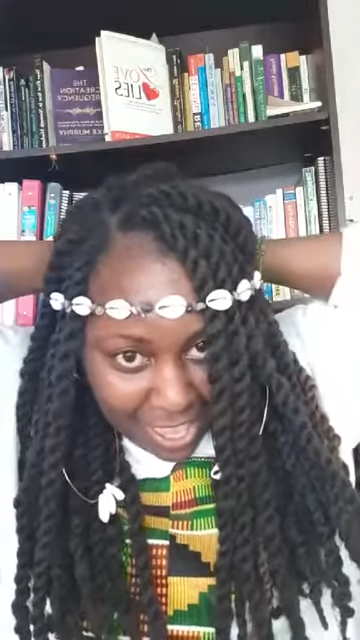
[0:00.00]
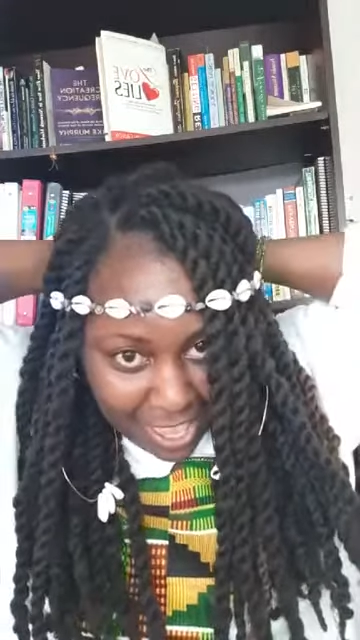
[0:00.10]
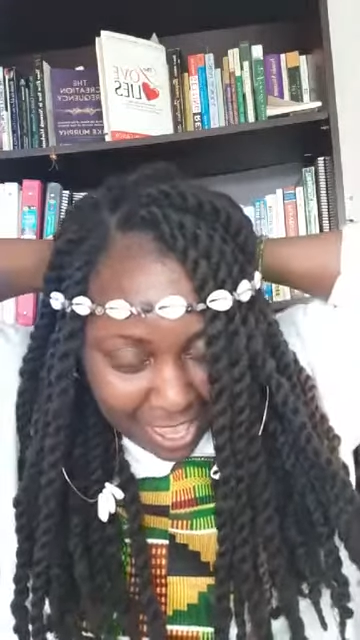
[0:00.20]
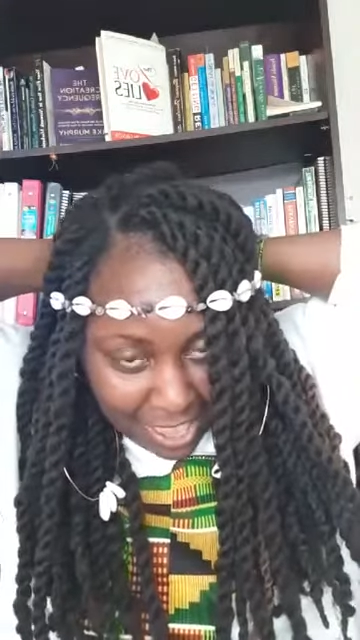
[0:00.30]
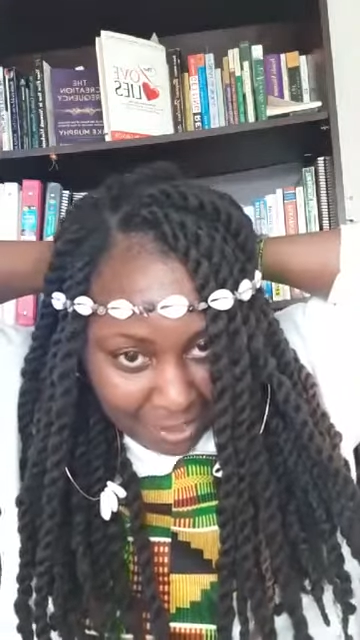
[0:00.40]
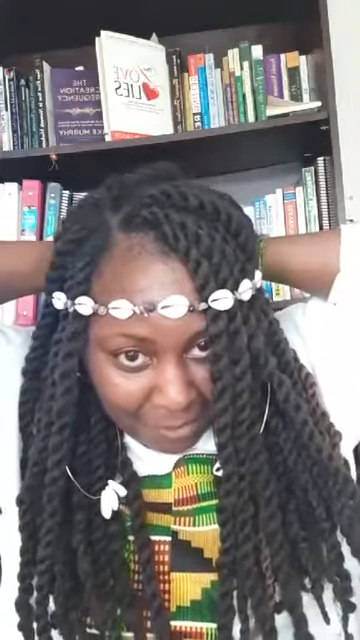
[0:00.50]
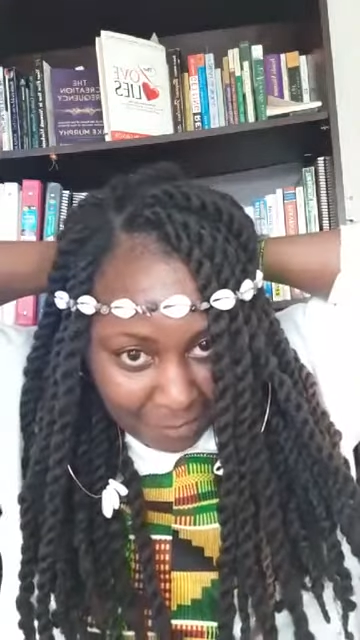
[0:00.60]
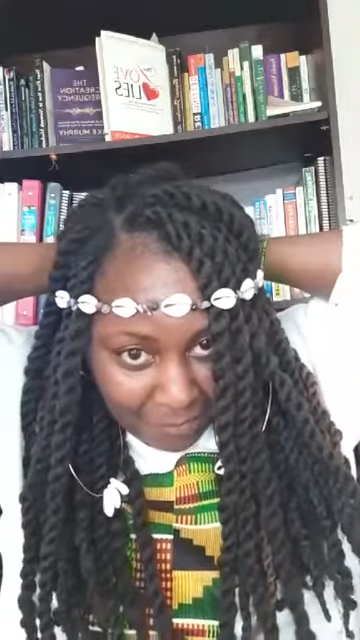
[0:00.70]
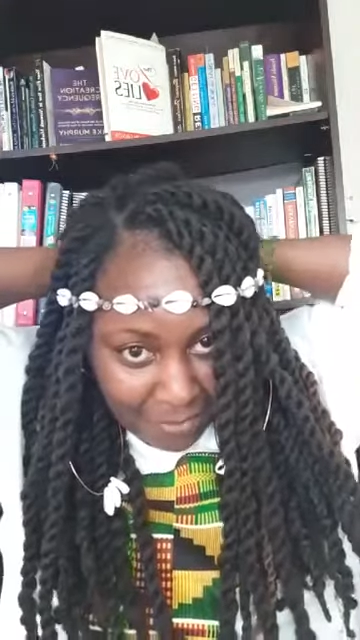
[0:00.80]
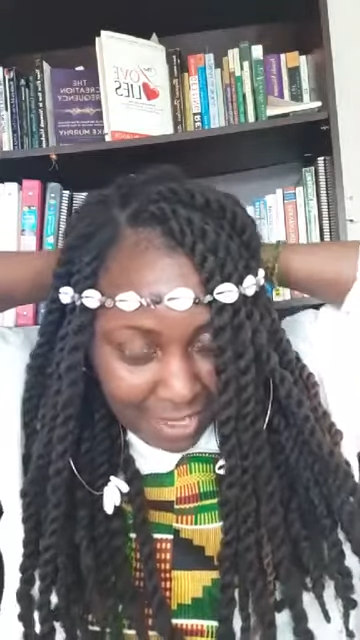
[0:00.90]

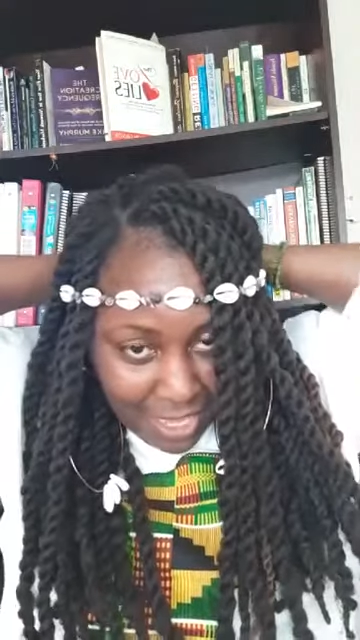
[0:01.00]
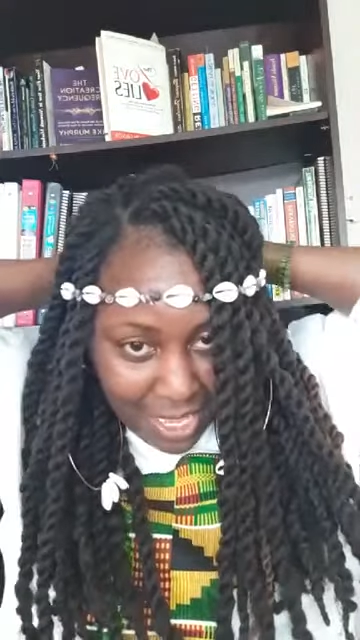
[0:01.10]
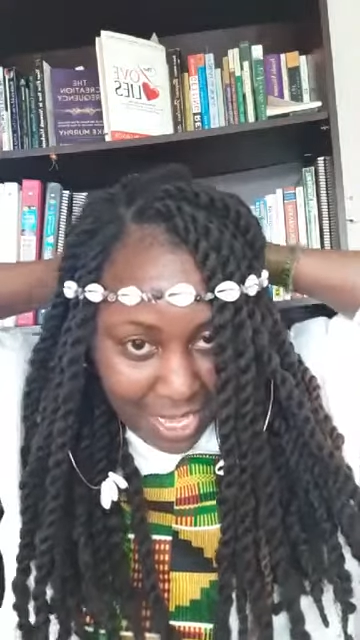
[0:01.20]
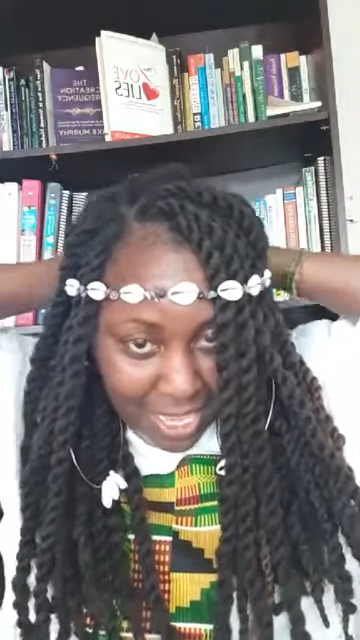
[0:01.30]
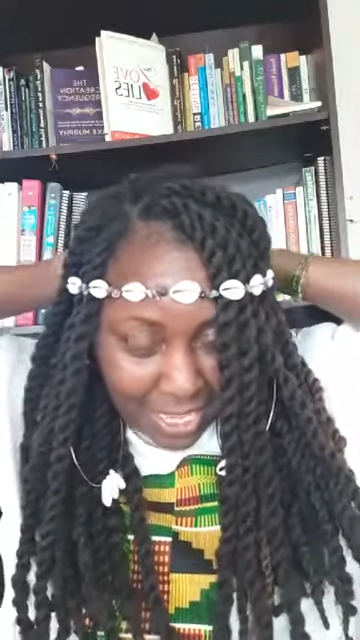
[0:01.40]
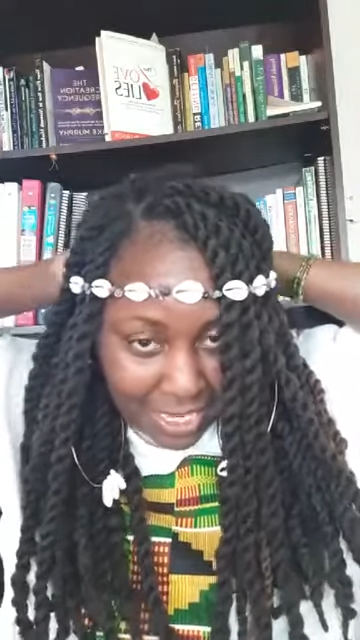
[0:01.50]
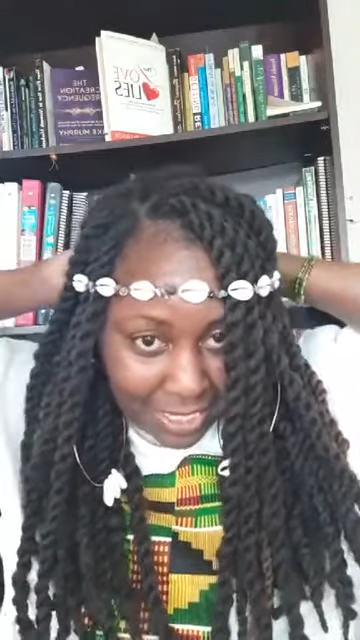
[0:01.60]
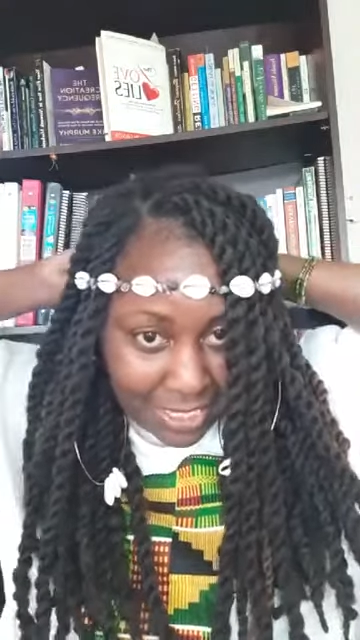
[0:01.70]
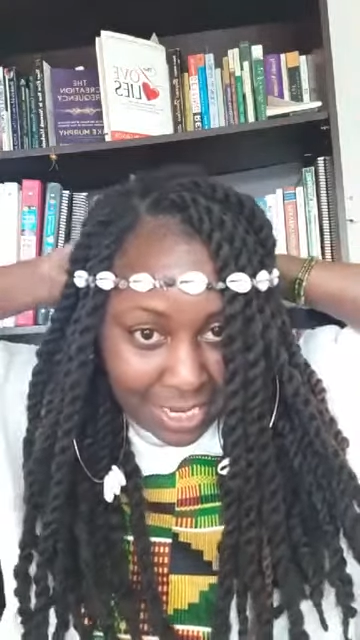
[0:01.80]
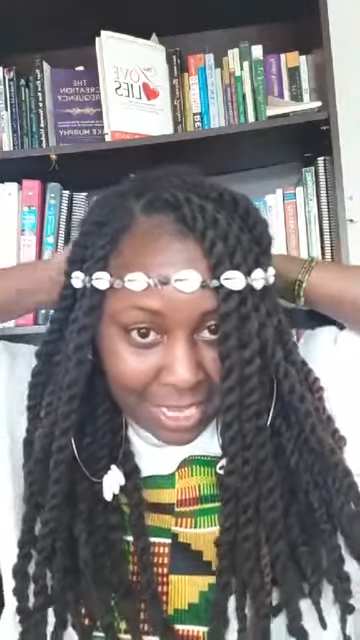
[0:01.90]

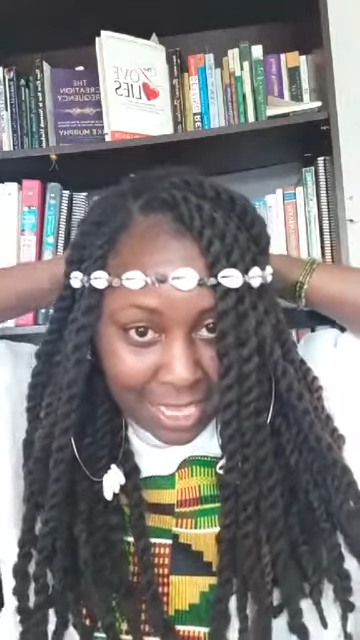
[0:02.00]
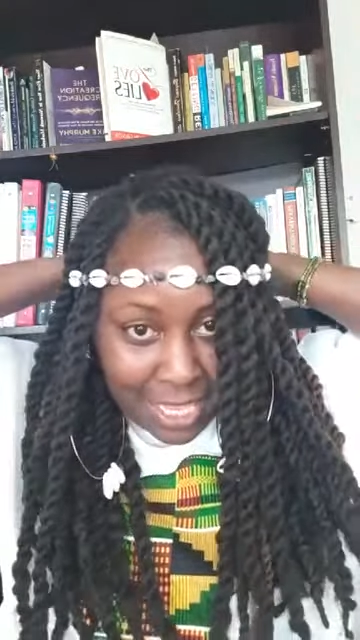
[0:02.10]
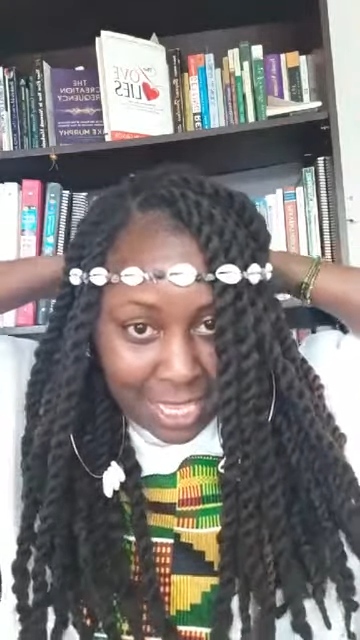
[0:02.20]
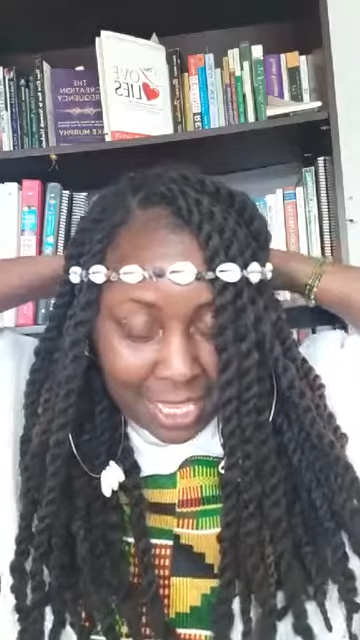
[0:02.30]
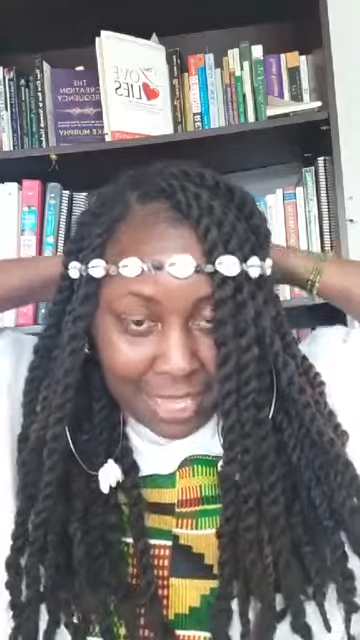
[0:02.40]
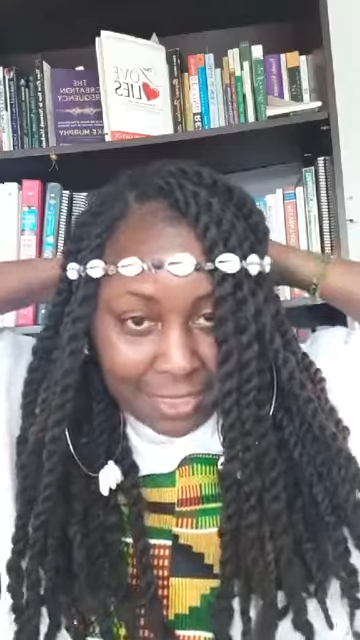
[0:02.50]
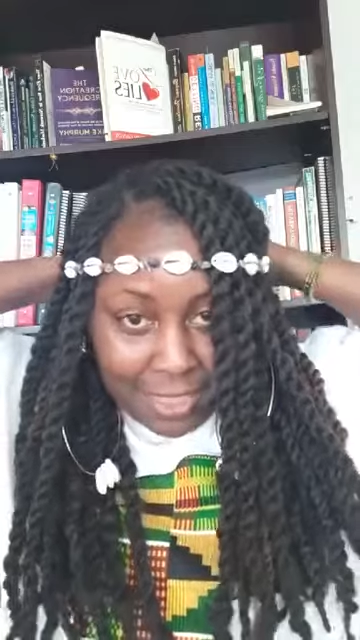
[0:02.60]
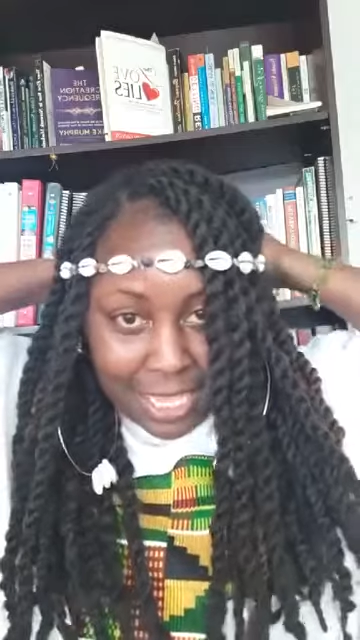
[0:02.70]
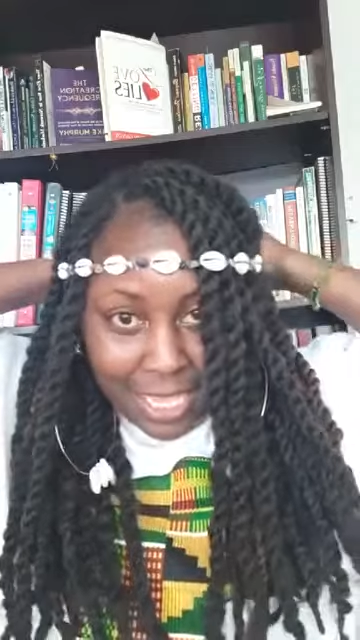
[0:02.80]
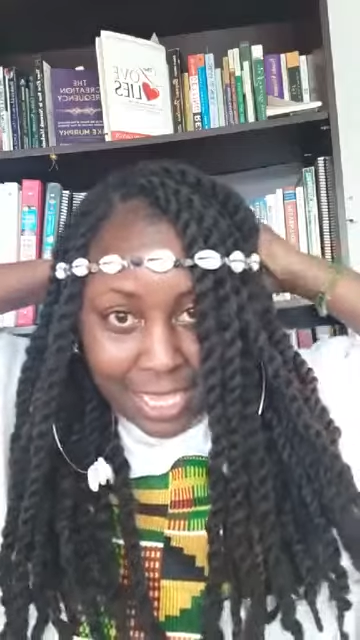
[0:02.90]
And
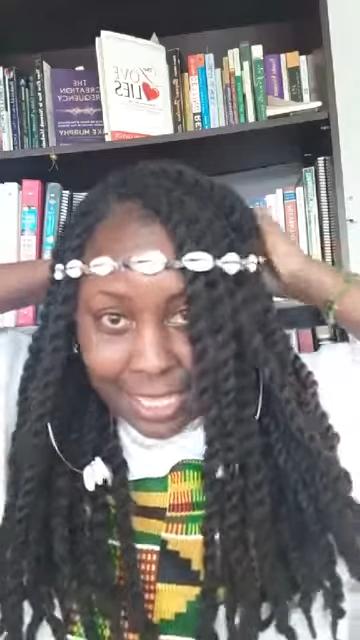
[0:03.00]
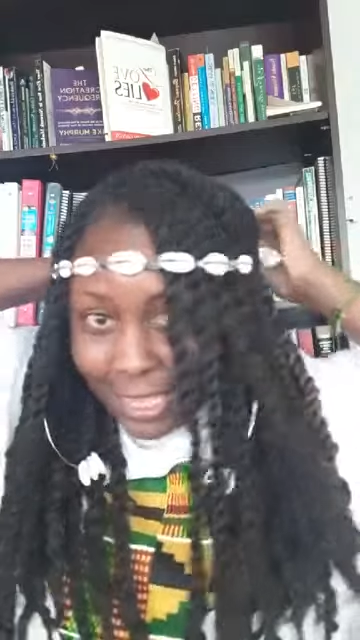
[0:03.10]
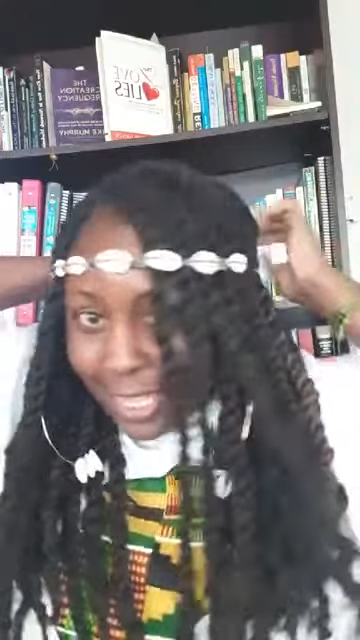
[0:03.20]
then the